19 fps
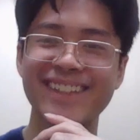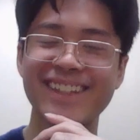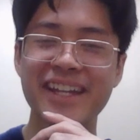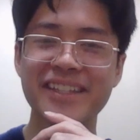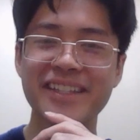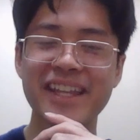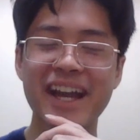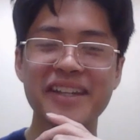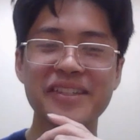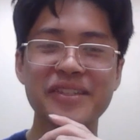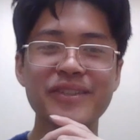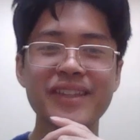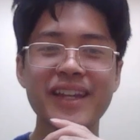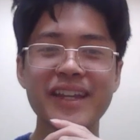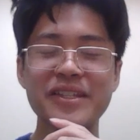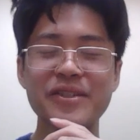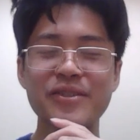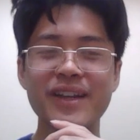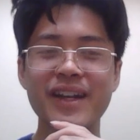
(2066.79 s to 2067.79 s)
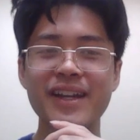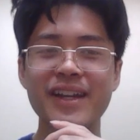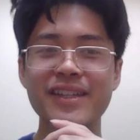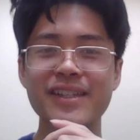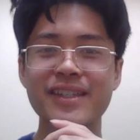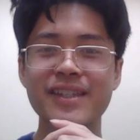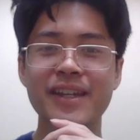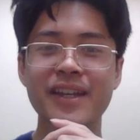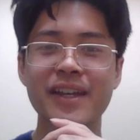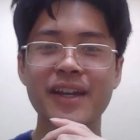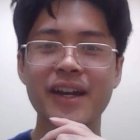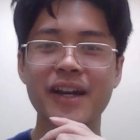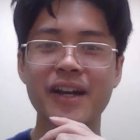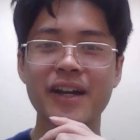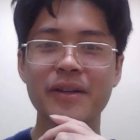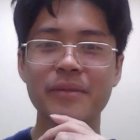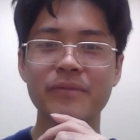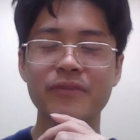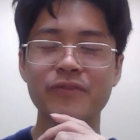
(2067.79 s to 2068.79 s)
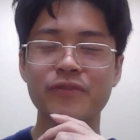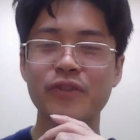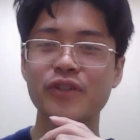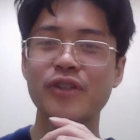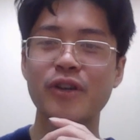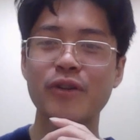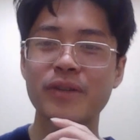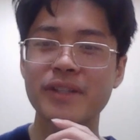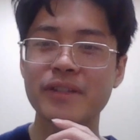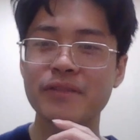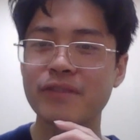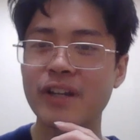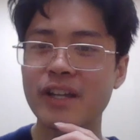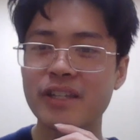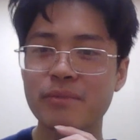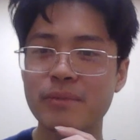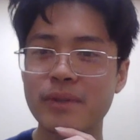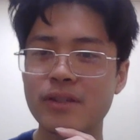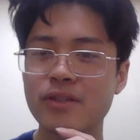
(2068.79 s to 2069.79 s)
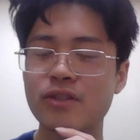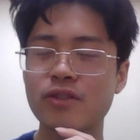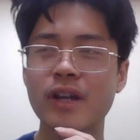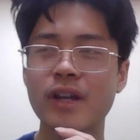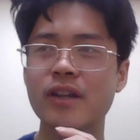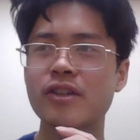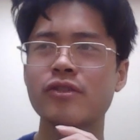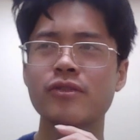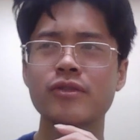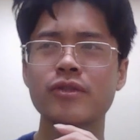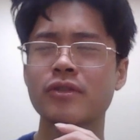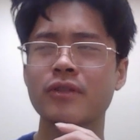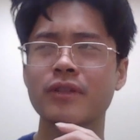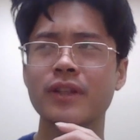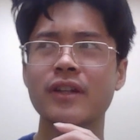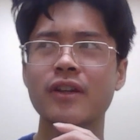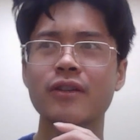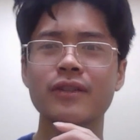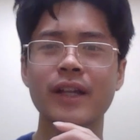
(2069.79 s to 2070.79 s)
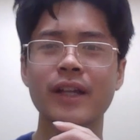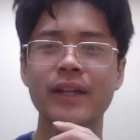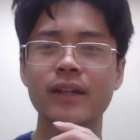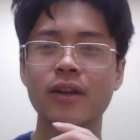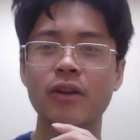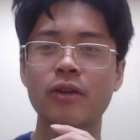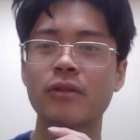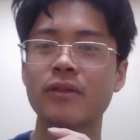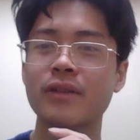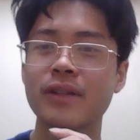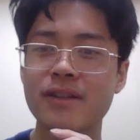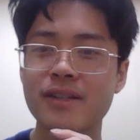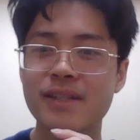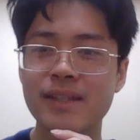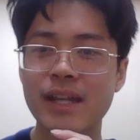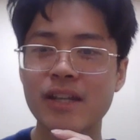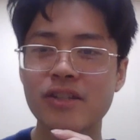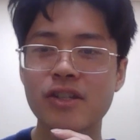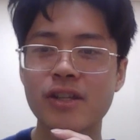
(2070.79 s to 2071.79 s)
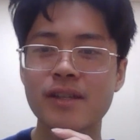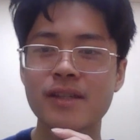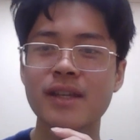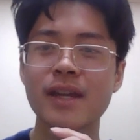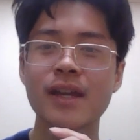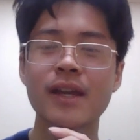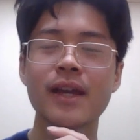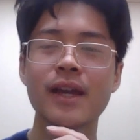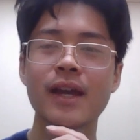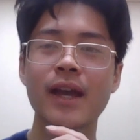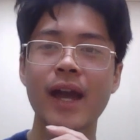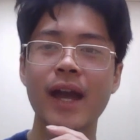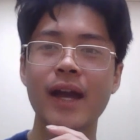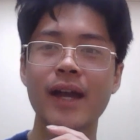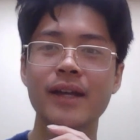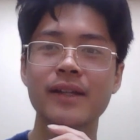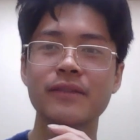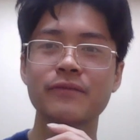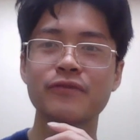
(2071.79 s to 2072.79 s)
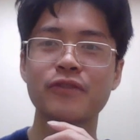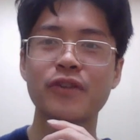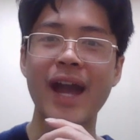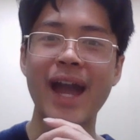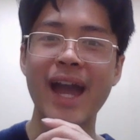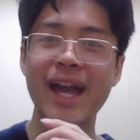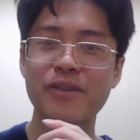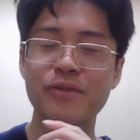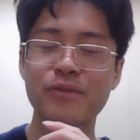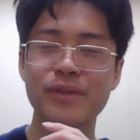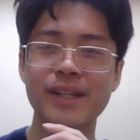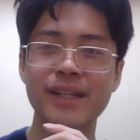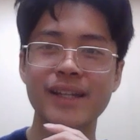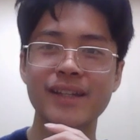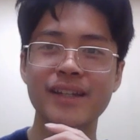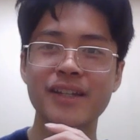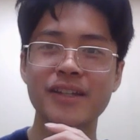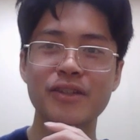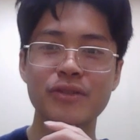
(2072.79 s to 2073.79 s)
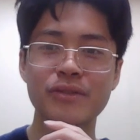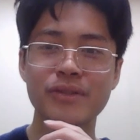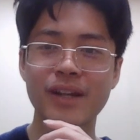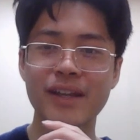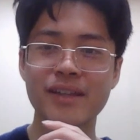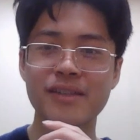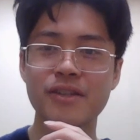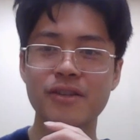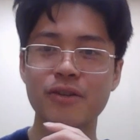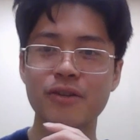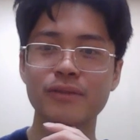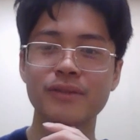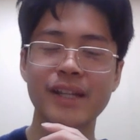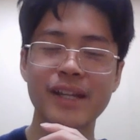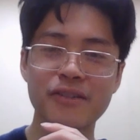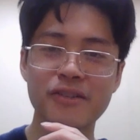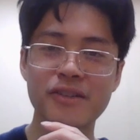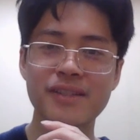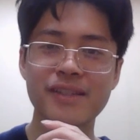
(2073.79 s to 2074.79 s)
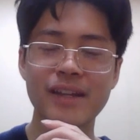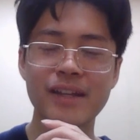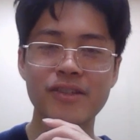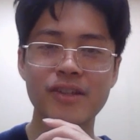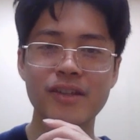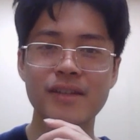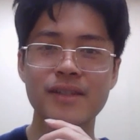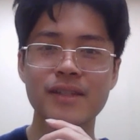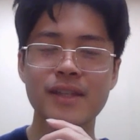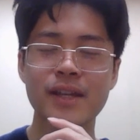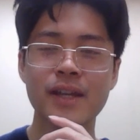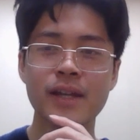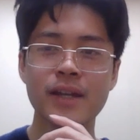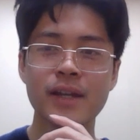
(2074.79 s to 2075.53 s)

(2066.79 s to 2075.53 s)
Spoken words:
And I know that you guys For token investments, you guys usually go like earlier stages, and for equity, you guys go later stages.